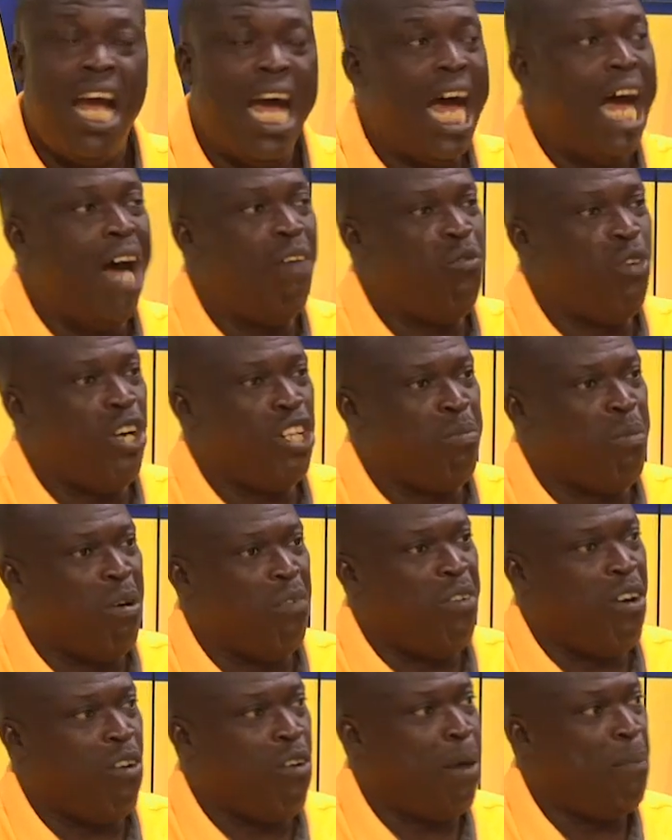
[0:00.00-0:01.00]
I've watched
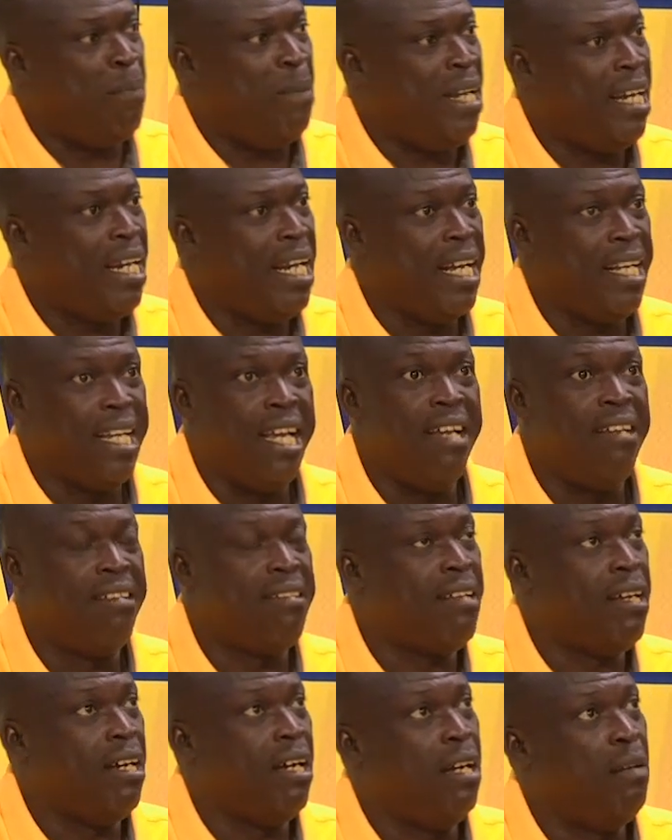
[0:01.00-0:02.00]
BOFOAKWA play against,
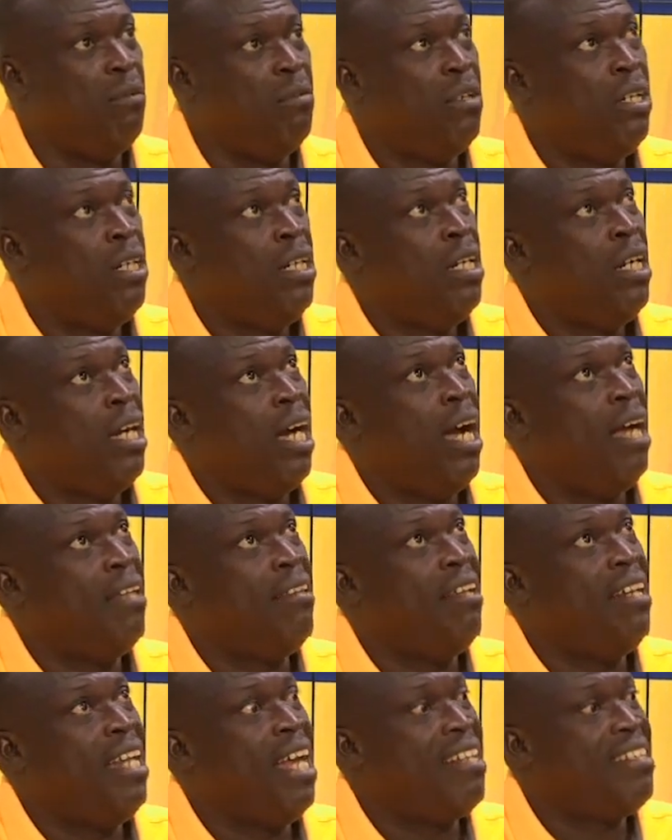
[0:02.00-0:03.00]
I
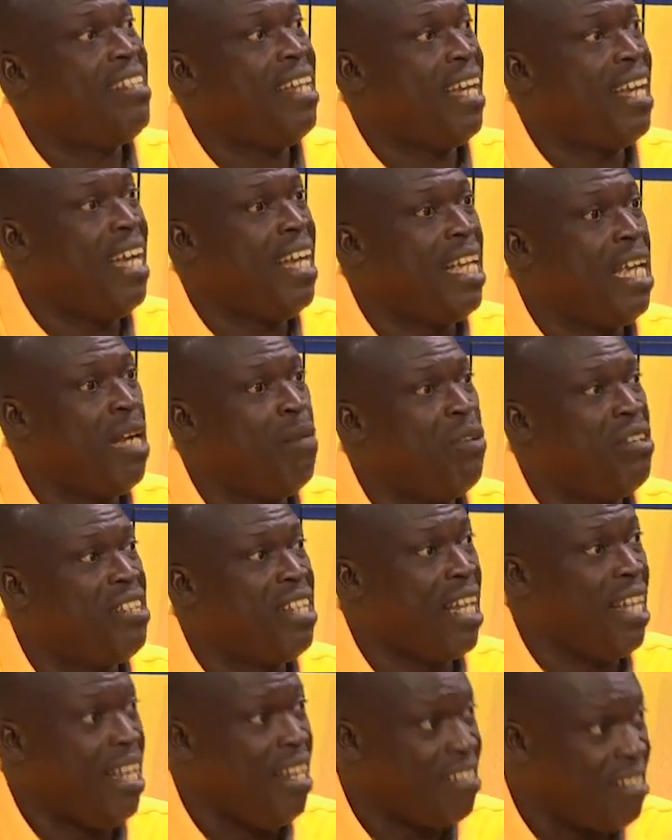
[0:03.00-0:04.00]
think their second game was
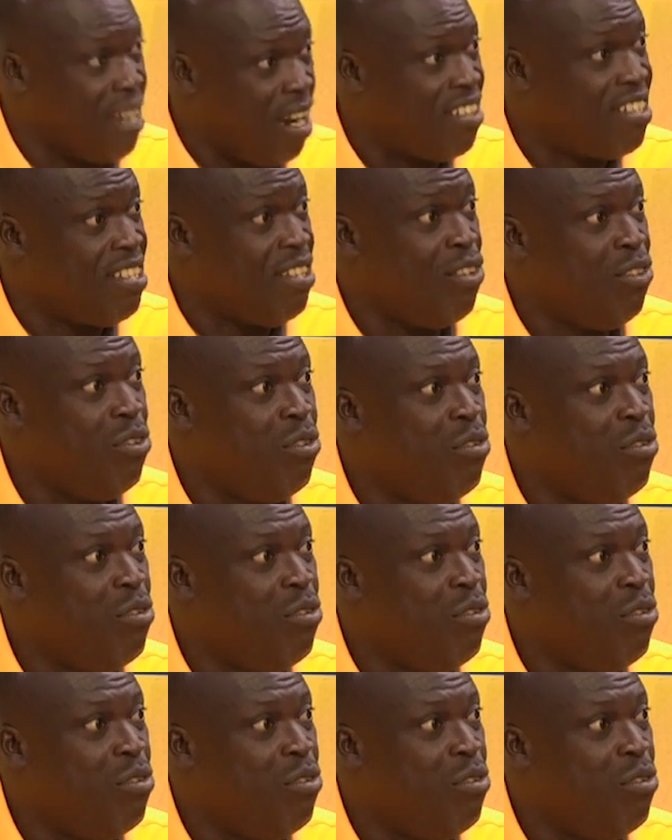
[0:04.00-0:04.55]
against RTU.